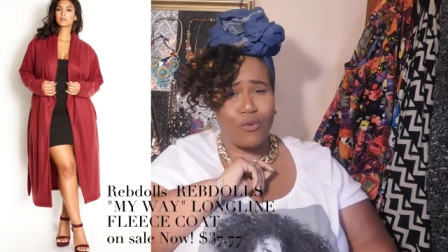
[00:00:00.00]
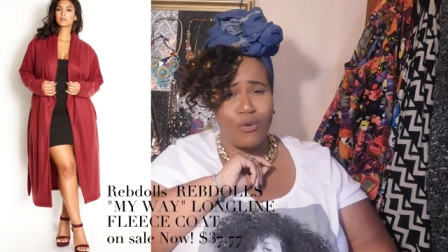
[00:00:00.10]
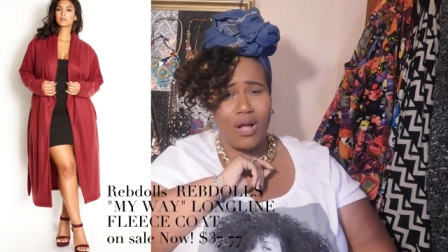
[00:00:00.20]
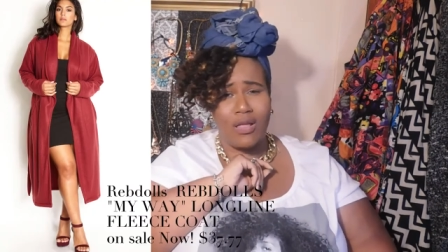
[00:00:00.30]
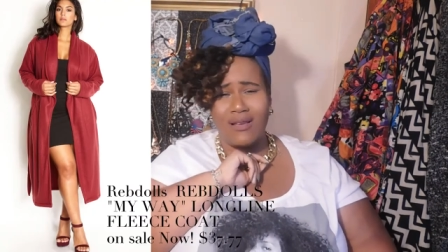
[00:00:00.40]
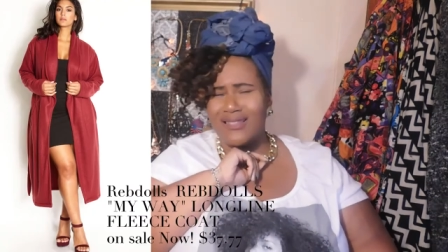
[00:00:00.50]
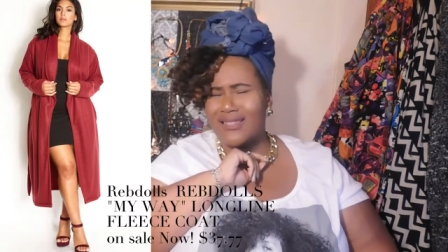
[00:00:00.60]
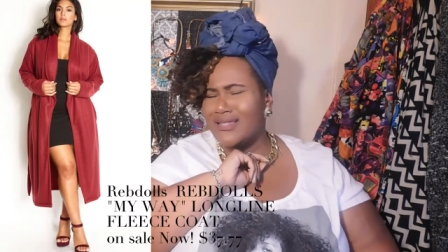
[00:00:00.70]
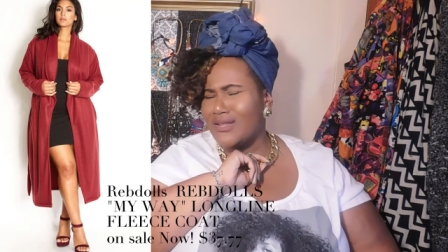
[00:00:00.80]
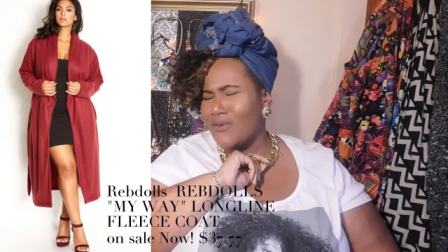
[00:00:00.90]
color is
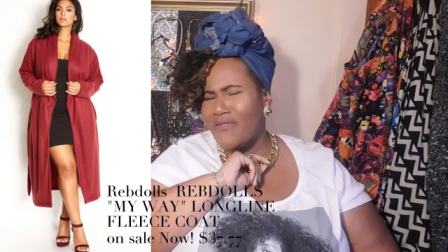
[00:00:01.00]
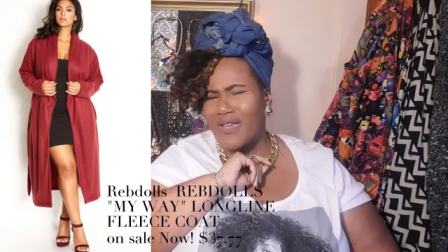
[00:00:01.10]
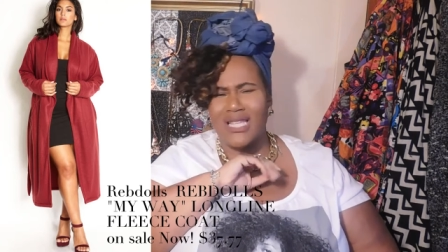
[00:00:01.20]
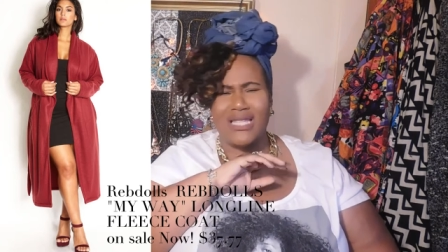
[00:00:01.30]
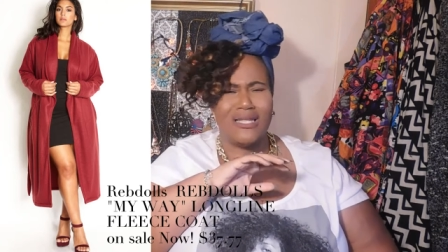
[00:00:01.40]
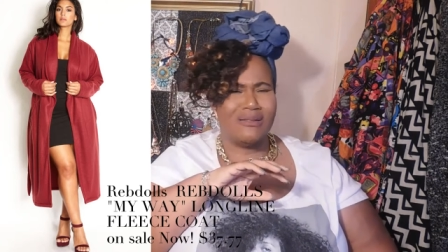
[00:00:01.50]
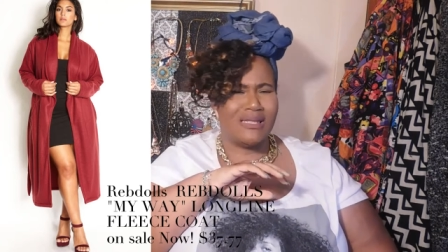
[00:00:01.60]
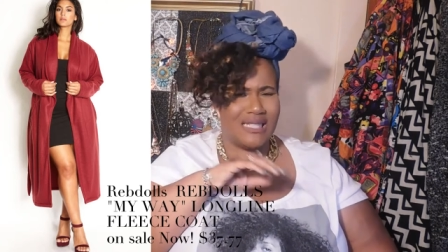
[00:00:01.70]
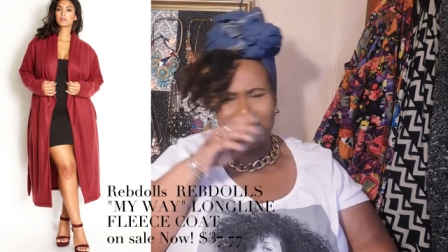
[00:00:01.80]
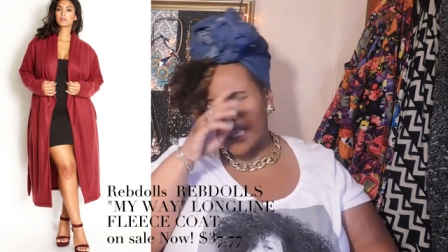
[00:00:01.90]
so it's so
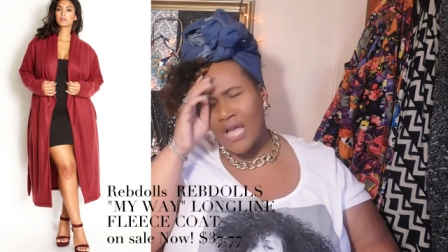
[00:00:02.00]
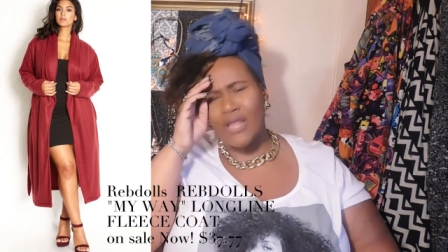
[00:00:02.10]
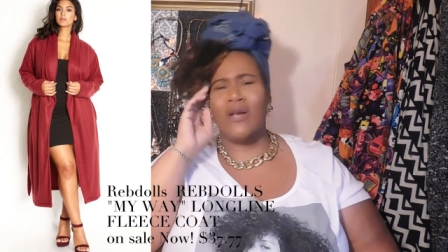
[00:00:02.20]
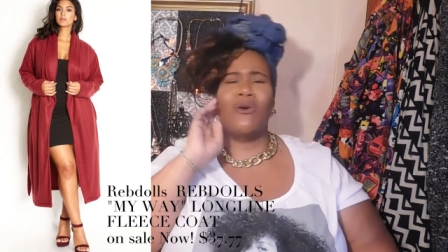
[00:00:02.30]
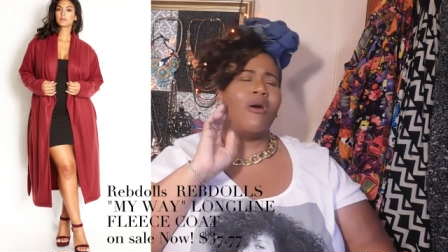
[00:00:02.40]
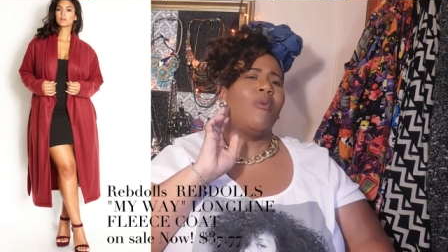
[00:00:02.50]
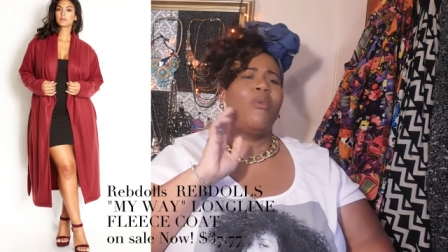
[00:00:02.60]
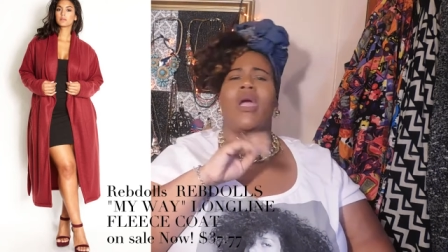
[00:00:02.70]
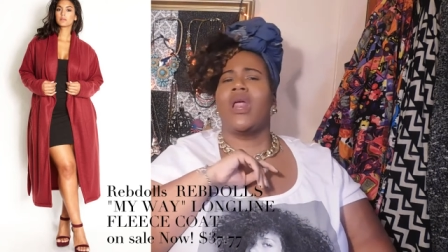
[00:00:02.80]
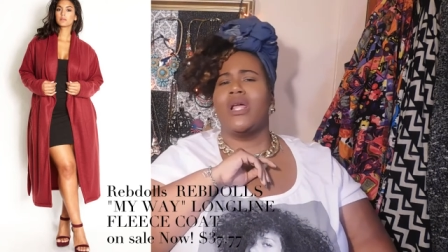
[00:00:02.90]
sexy. The girl
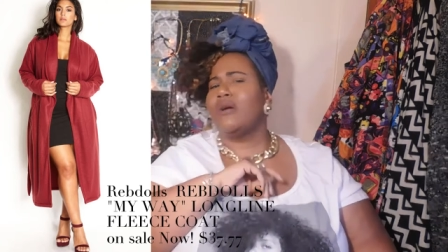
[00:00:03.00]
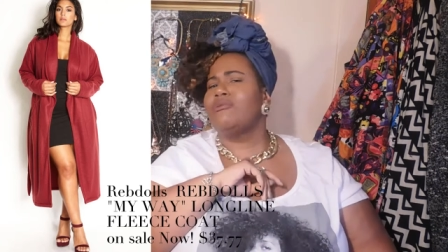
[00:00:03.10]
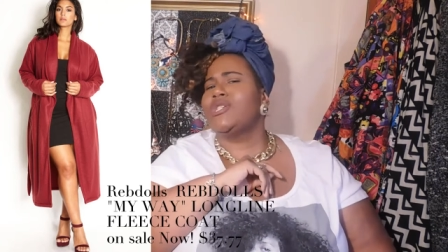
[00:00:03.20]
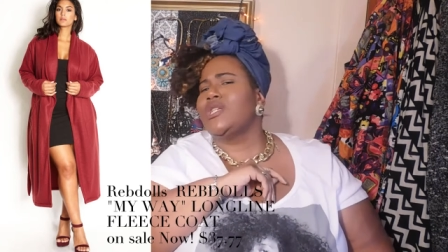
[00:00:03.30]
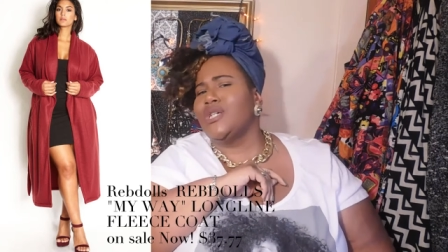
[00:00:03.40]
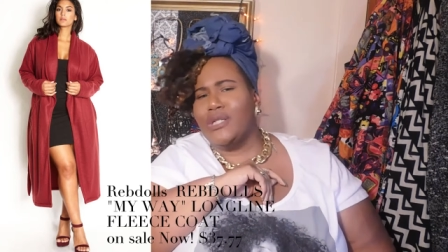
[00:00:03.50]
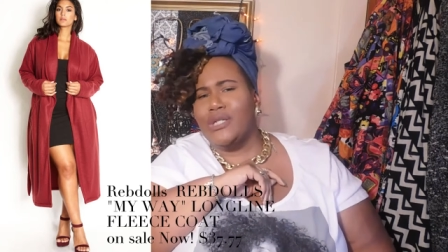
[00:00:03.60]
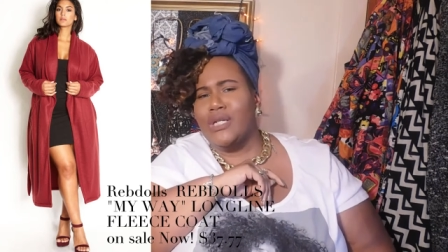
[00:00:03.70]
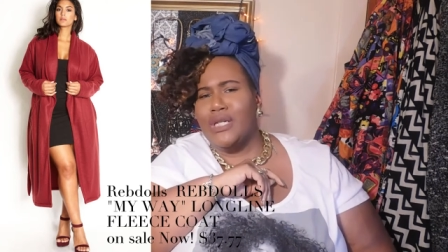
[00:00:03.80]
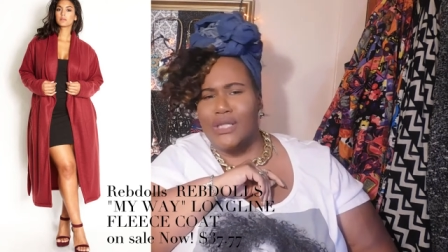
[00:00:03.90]
wearing it knows she look
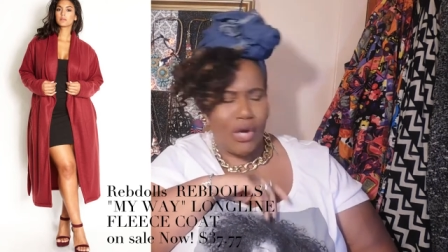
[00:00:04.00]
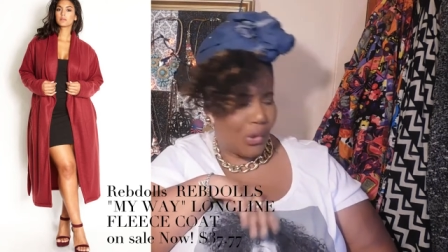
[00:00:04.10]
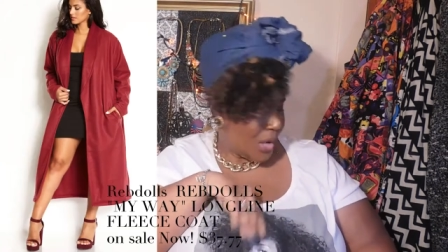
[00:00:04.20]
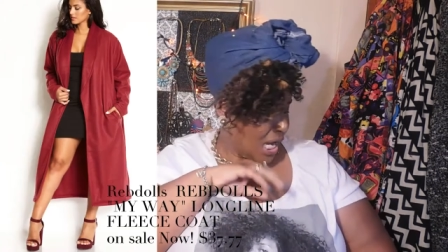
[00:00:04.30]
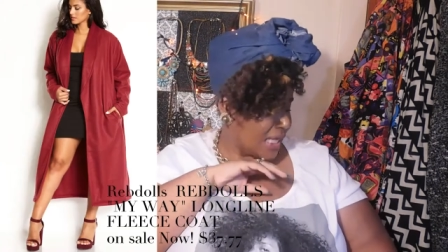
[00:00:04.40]
good in this coat.